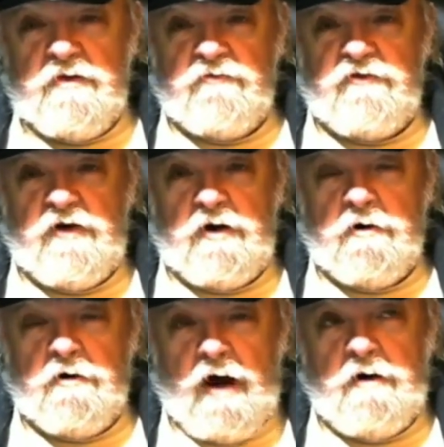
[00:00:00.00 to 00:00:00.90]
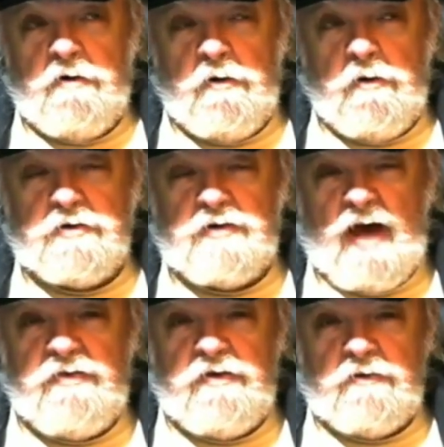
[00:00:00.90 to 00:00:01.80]
The fear, I don't know.
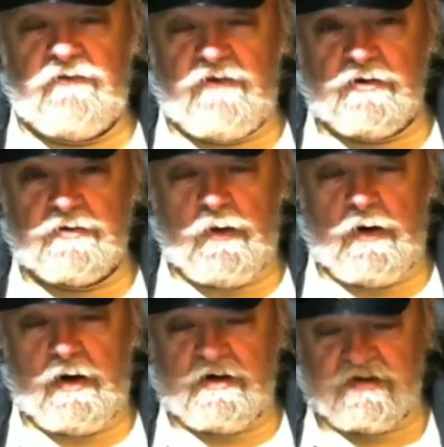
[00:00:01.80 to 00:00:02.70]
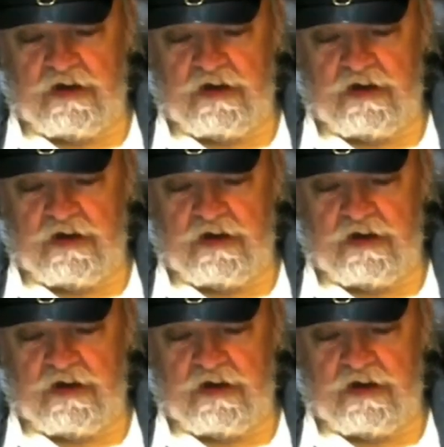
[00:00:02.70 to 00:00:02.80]
I think fear is more like a